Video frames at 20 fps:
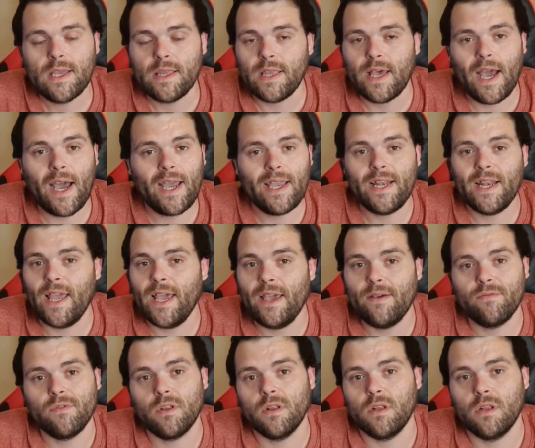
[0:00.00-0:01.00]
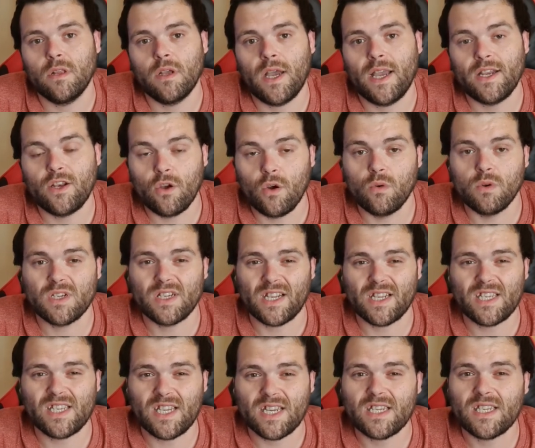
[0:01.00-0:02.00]
high level, I know it was
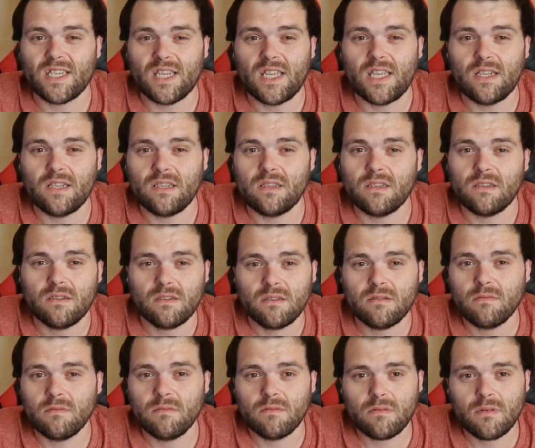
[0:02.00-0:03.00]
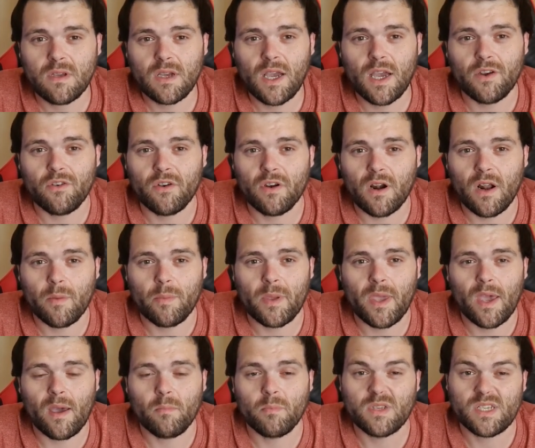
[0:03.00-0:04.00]
like 1600
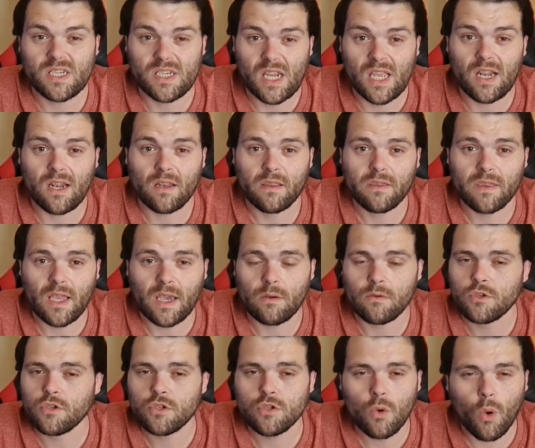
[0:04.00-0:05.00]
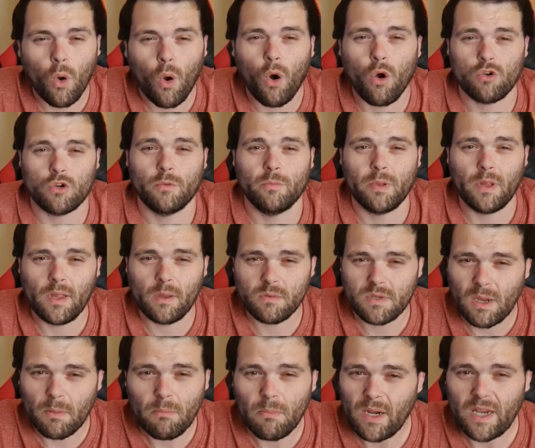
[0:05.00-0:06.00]
RPM, but still, that was so audible, it
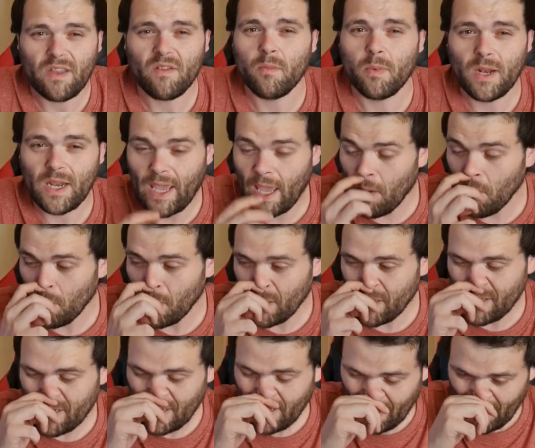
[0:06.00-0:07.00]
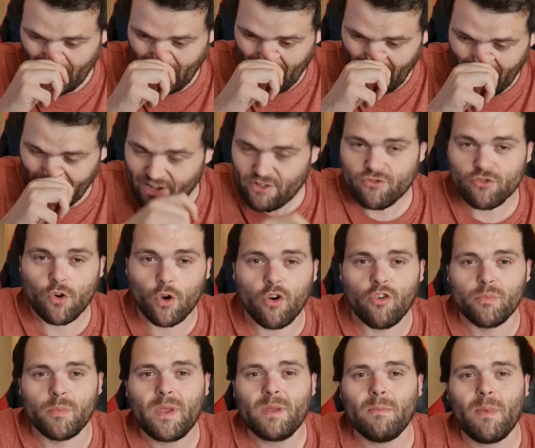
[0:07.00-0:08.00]
was unbelievable. It
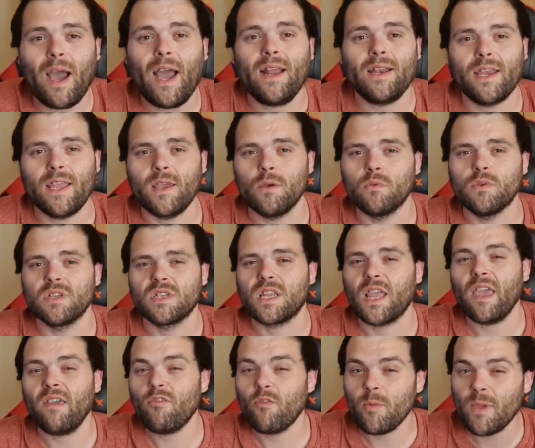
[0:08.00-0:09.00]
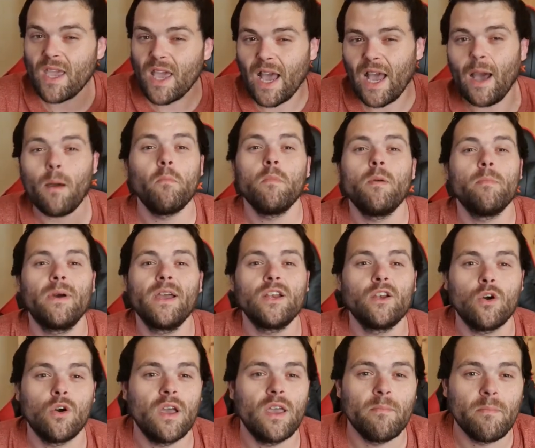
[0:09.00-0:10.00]
drove me mad. It was giving me a hum in
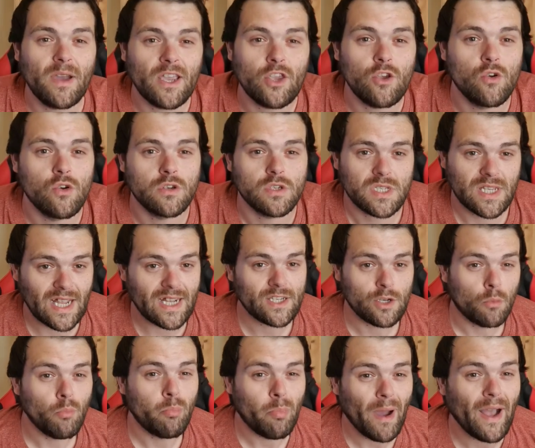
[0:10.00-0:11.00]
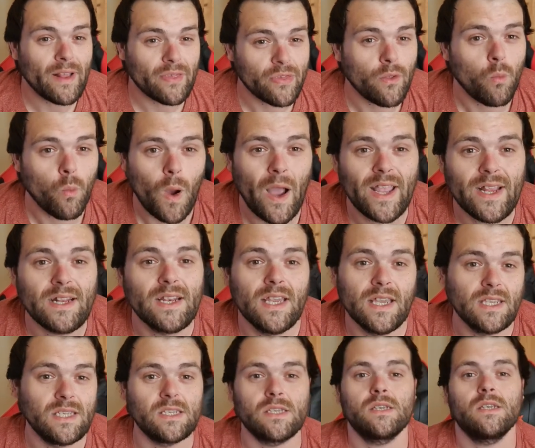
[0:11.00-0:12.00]
my ears. That's how bad the whine
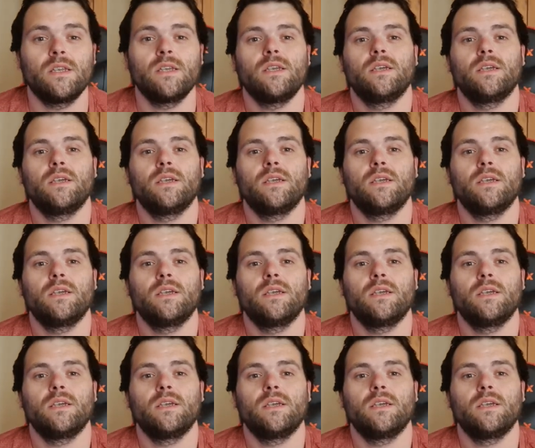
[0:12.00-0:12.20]
is.